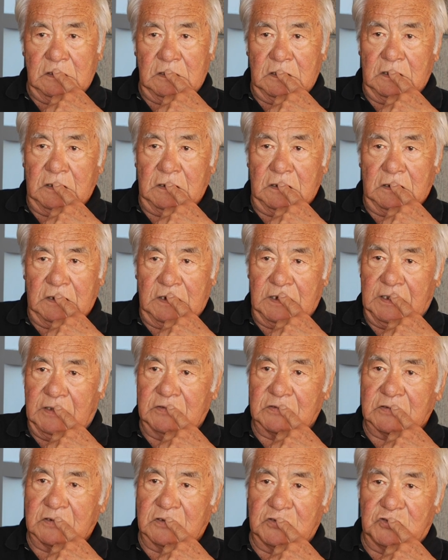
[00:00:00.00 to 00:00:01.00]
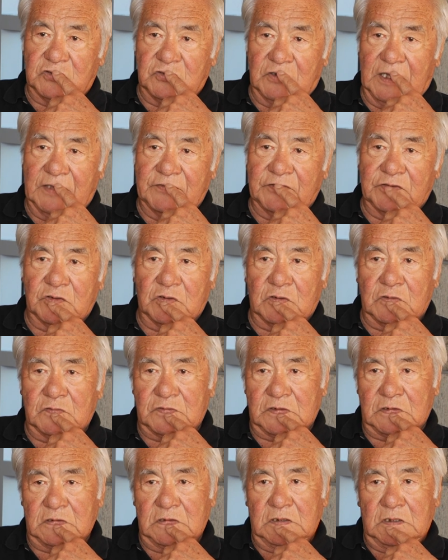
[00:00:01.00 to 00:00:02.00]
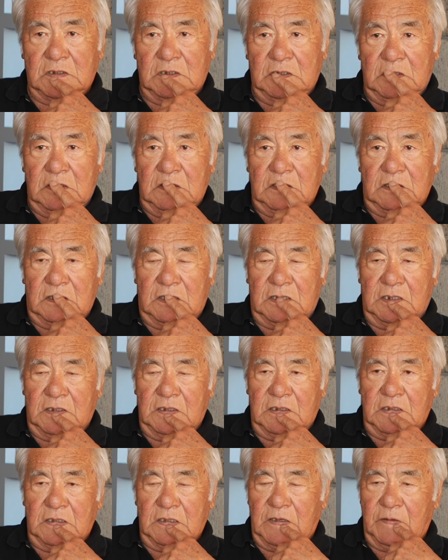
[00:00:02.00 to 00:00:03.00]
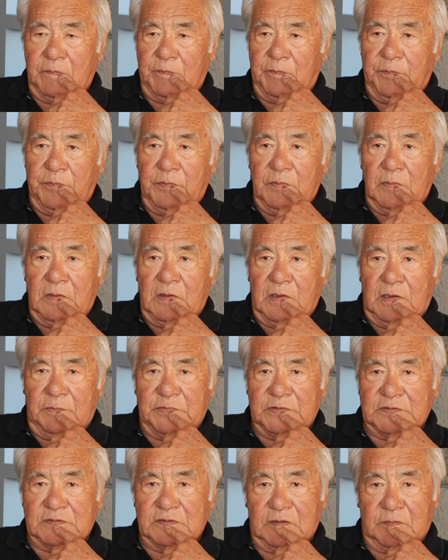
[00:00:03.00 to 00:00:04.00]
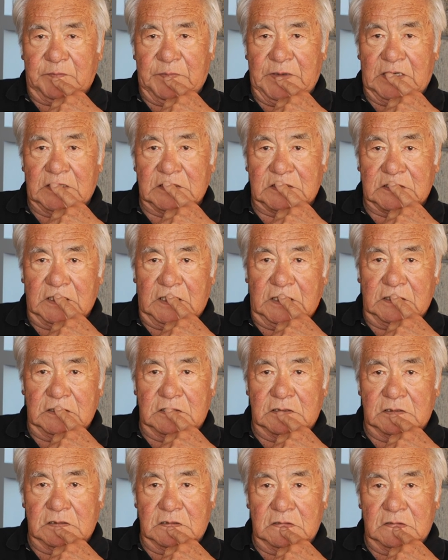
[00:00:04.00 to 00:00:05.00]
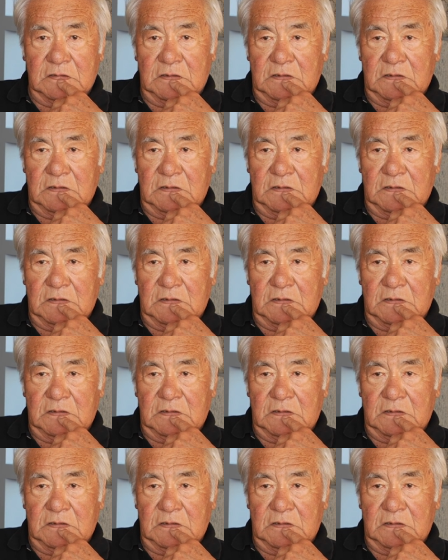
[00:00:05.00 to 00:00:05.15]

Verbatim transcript: you know, and I was going to drive it over the um, uh, Pacific Palisades.